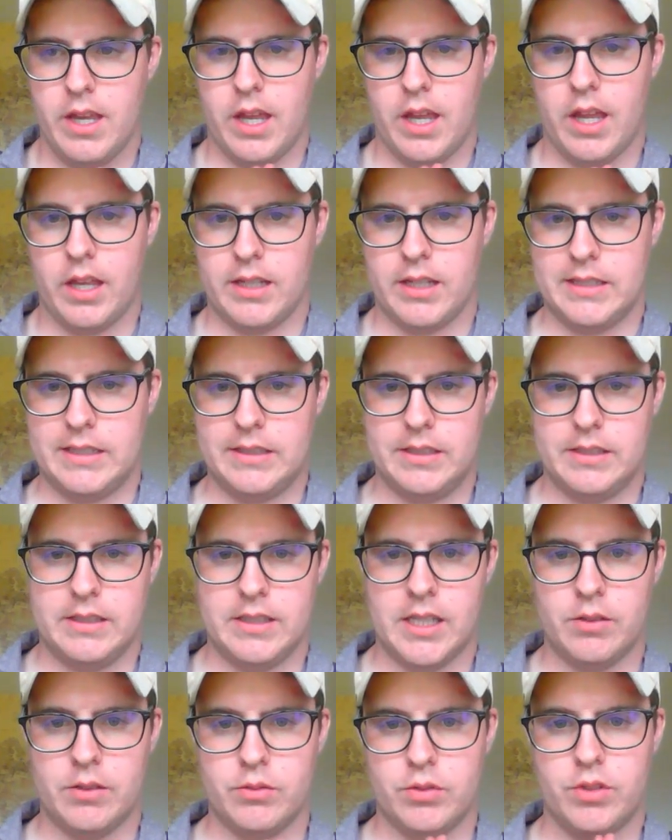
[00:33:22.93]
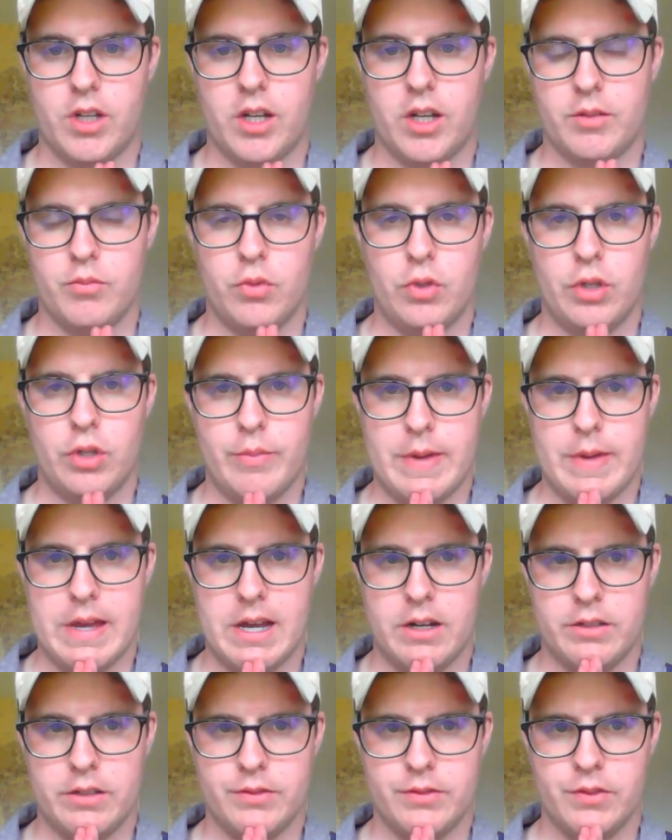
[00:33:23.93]
And then we'll talk more
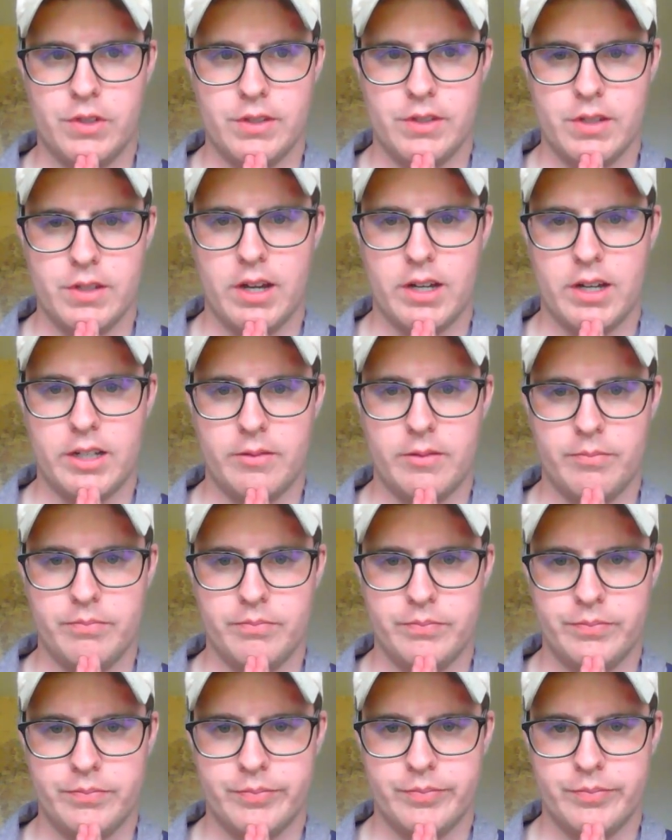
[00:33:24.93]
about um,